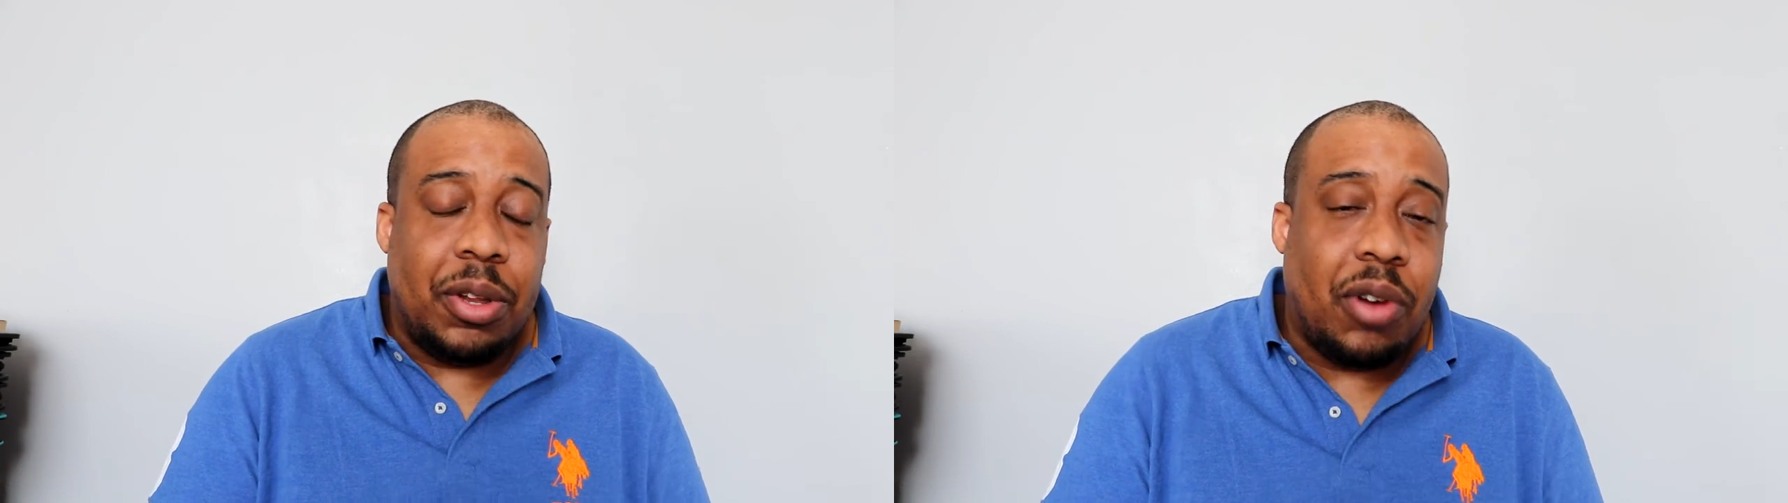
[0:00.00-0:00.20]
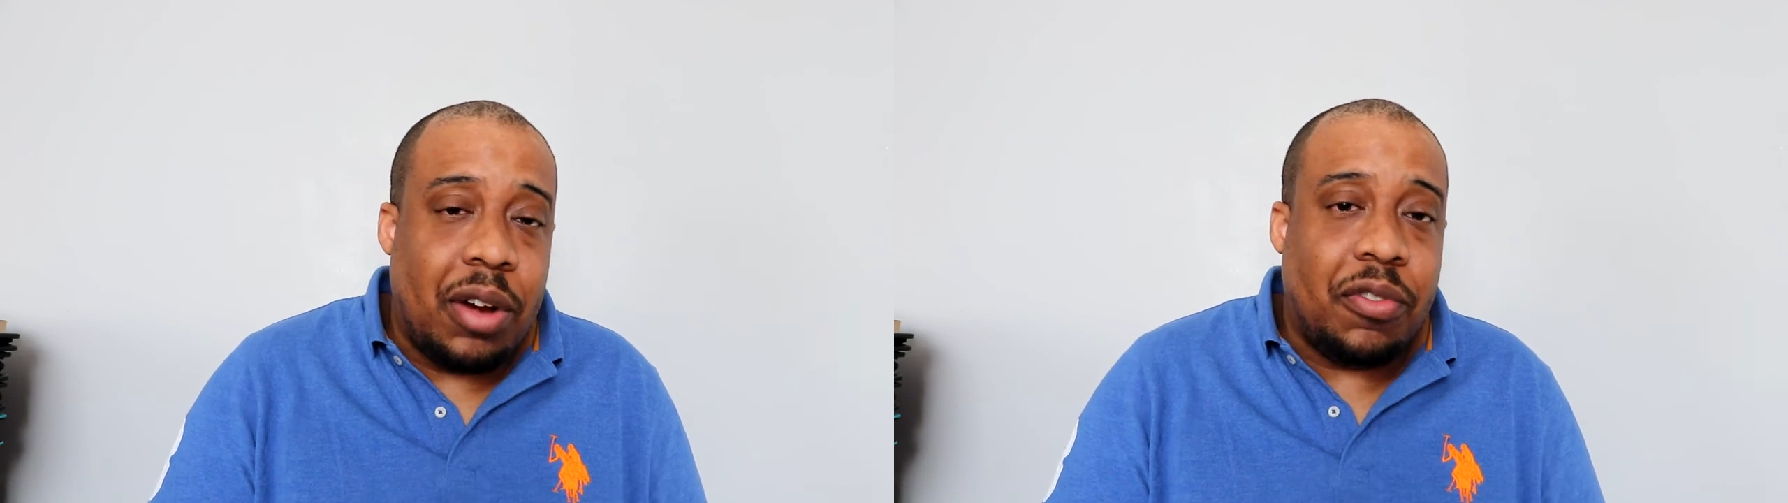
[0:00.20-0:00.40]

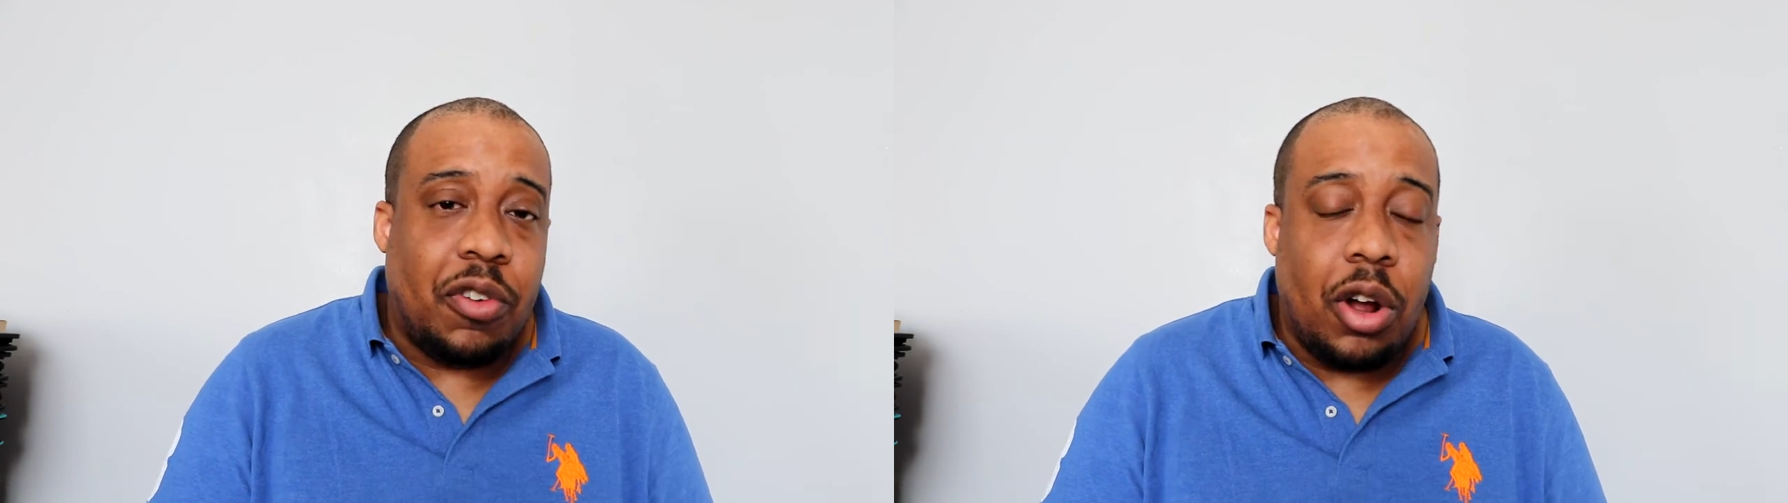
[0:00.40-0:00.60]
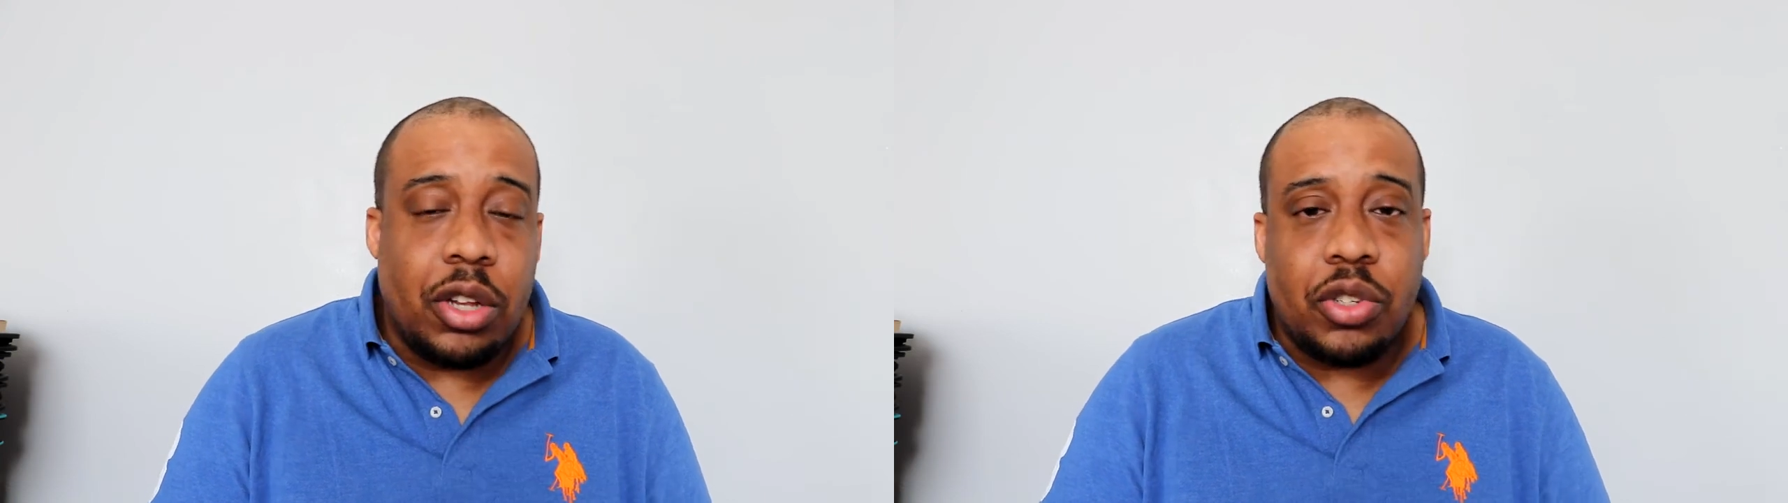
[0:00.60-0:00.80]
great
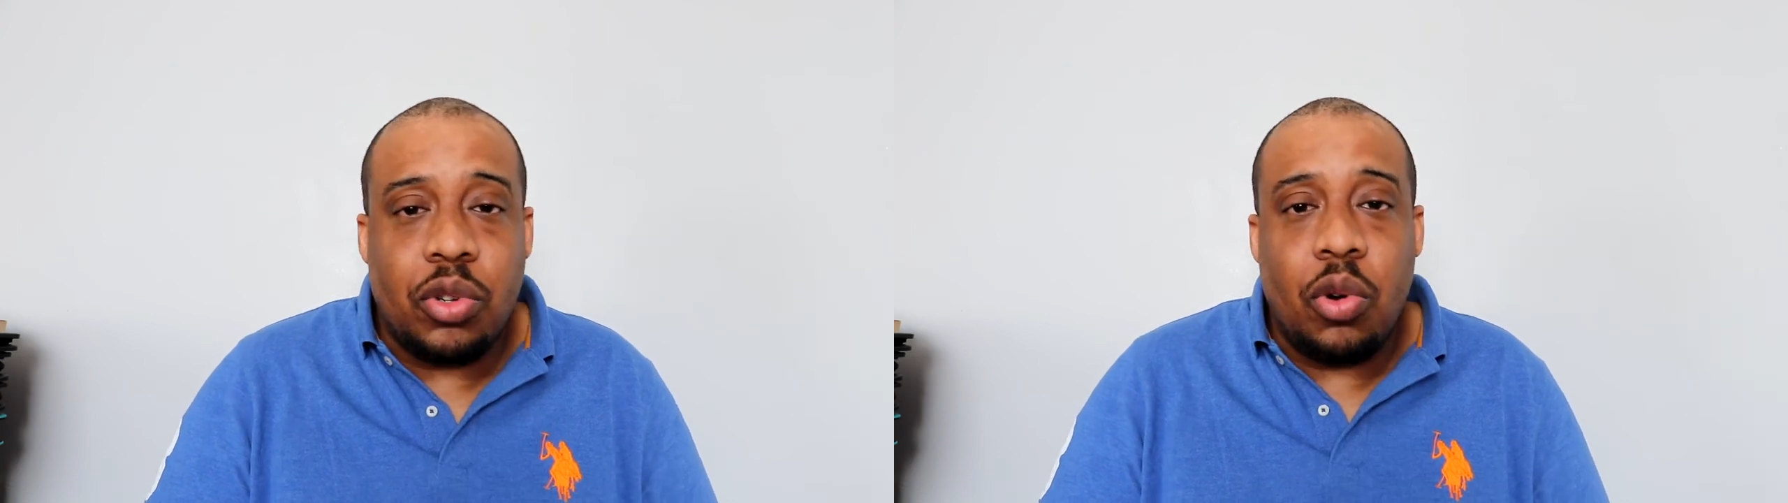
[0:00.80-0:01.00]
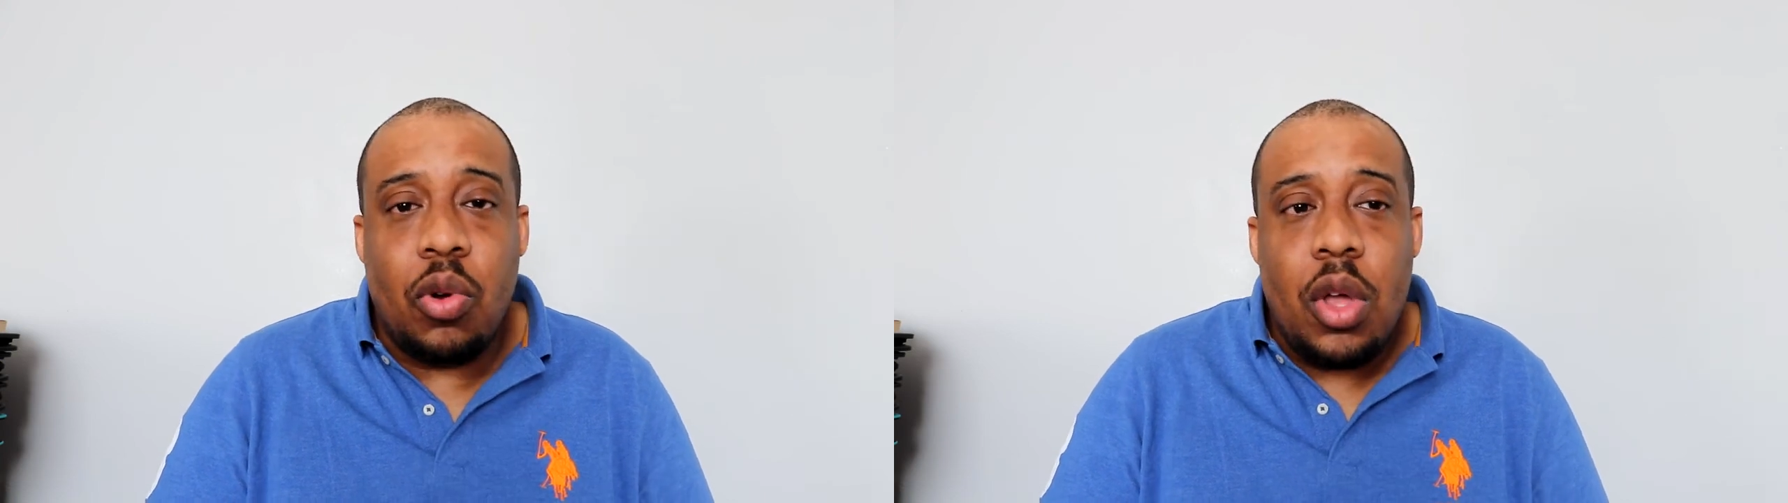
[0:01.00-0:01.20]
for
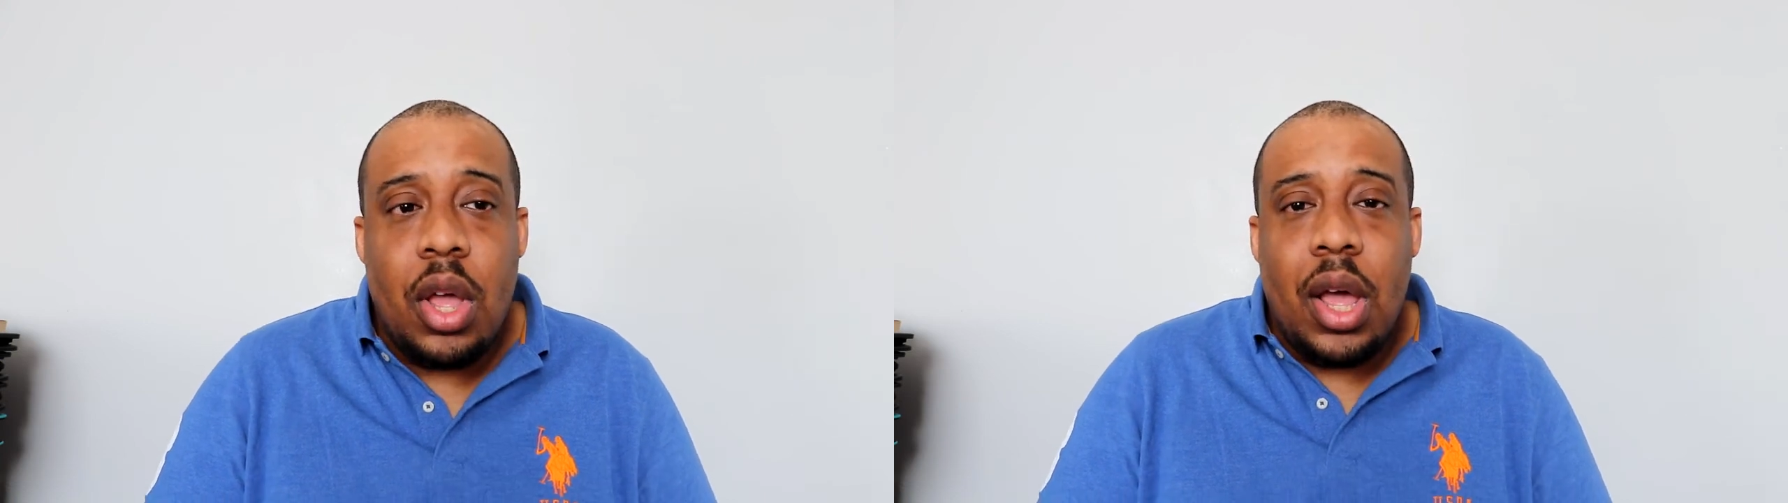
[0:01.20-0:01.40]
Arsenal.